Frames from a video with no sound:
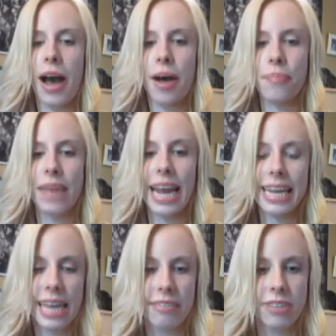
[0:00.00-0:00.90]
I
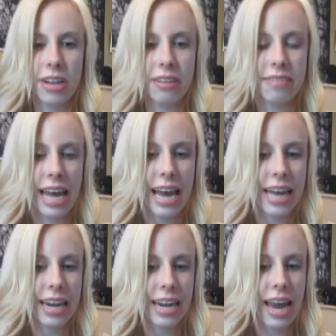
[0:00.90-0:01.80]
had left all of
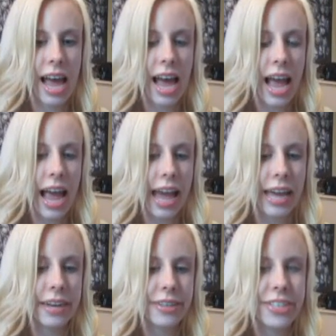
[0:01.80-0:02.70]
that.
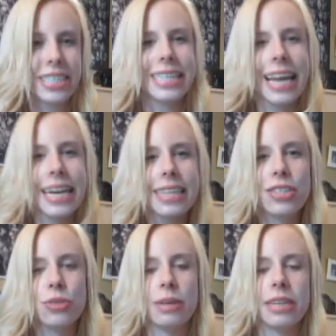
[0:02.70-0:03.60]
And just getting the
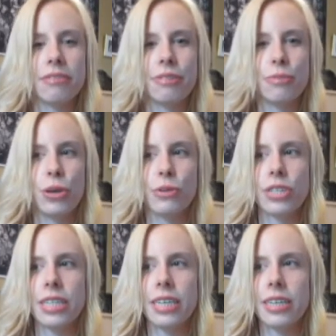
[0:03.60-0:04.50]
tweet from
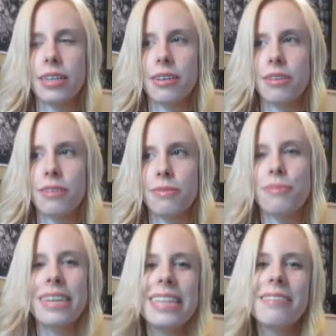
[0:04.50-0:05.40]
Toshi
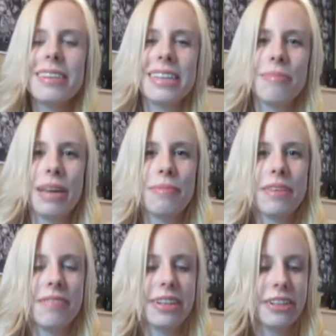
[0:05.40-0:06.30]
really made me
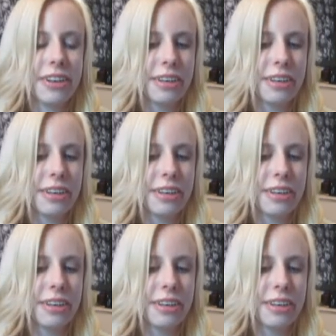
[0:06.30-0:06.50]
feel good.